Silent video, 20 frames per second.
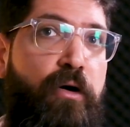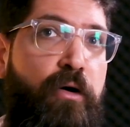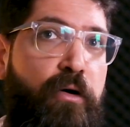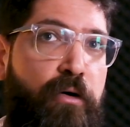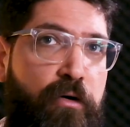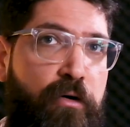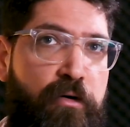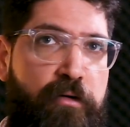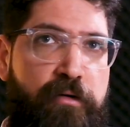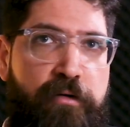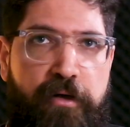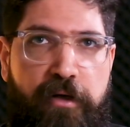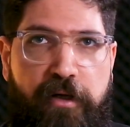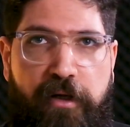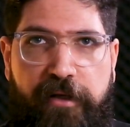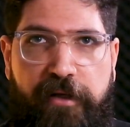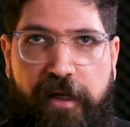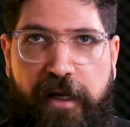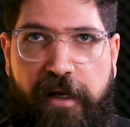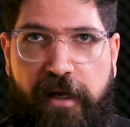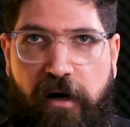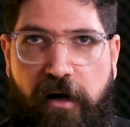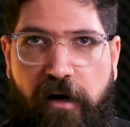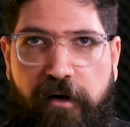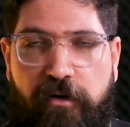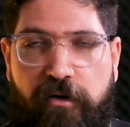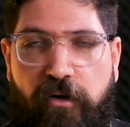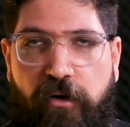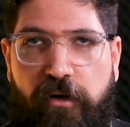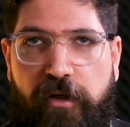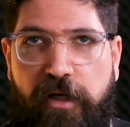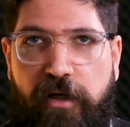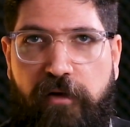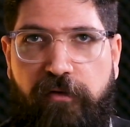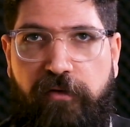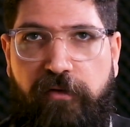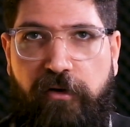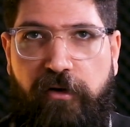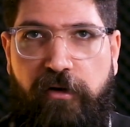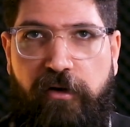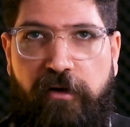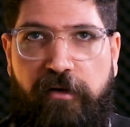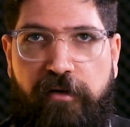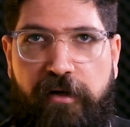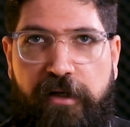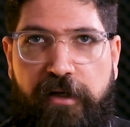or they are calling for